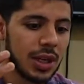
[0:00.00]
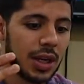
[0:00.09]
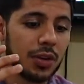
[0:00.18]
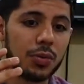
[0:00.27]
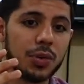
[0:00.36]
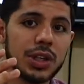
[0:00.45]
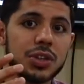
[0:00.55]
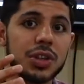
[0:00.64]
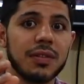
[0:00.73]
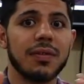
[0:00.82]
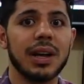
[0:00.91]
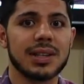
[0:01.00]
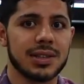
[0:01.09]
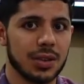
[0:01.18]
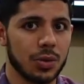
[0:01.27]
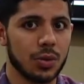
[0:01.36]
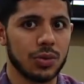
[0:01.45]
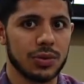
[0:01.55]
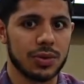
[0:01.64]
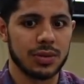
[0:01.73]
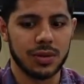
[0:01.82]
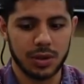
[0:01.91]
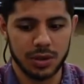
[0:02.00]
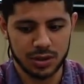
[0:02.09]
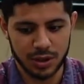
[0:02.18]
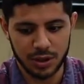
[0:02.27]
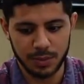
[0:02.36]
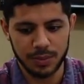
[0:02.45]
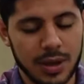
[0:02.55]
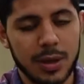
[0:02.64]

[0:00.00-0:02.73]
and reach investing goals long term.